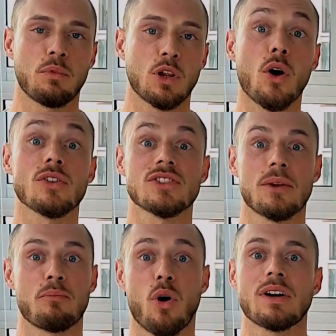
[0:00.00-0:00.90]

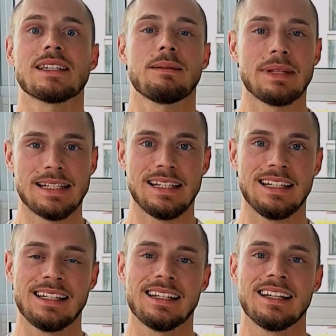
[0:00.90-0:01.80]
close
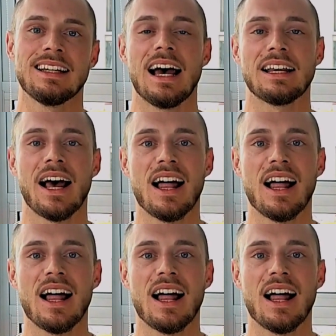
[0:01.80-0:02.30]
proximity and